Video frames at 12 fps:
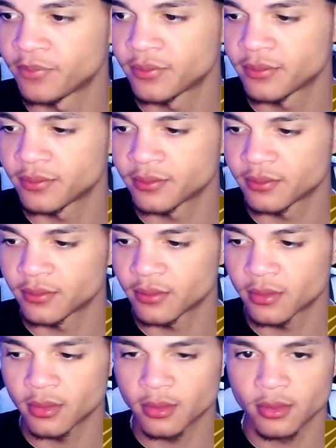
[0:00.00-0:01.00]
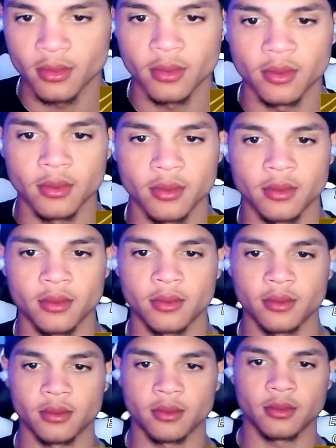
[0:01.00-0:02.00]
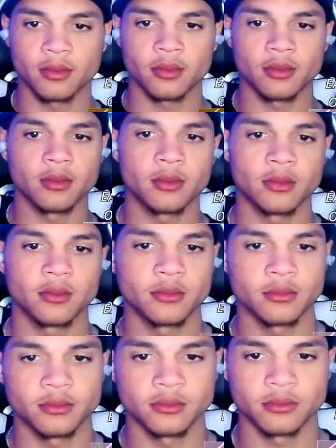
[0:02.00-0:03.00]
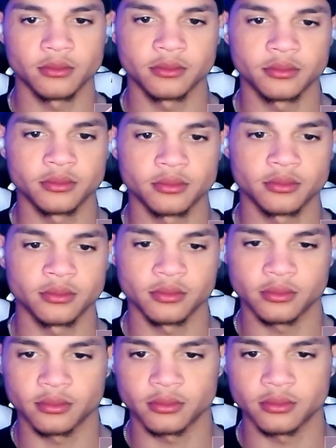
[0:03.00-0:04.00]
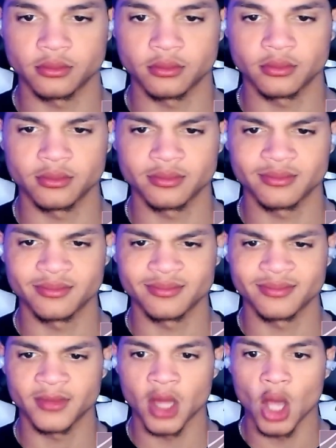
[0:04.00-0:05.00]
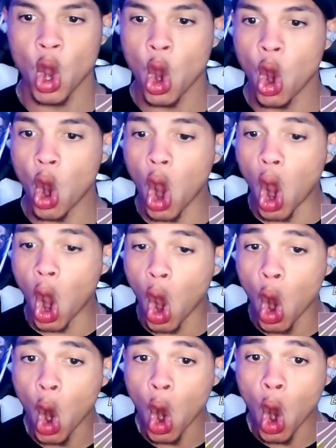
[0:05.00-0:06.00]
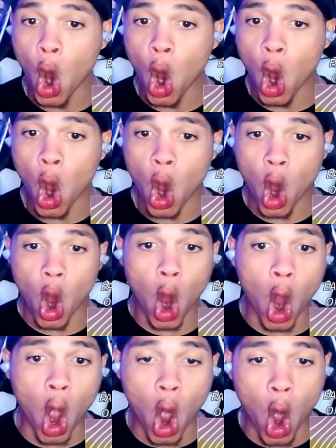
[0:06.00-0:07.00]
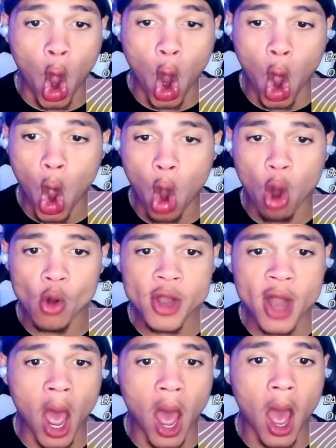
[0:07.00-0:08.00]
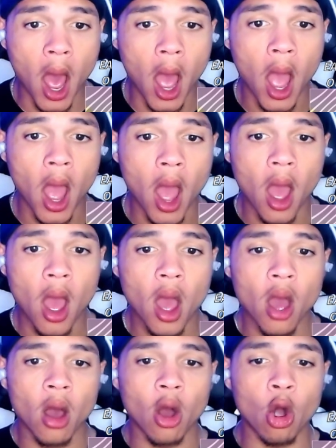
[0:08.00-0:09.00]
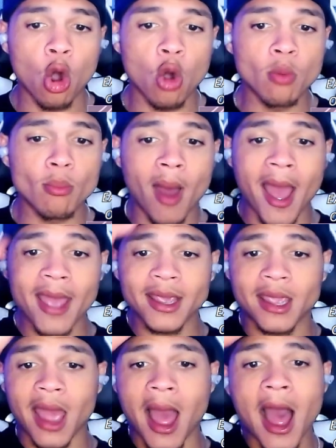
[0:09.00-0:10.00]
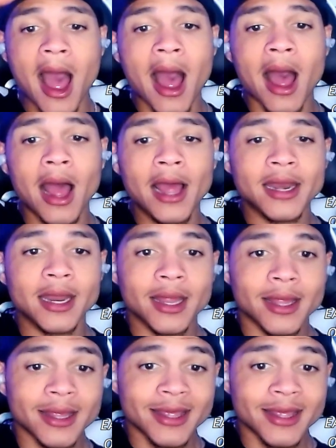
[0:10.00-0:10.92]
No way, that's the same guy. Hey, buddy, it's me. Oh, oh no! Oh my God!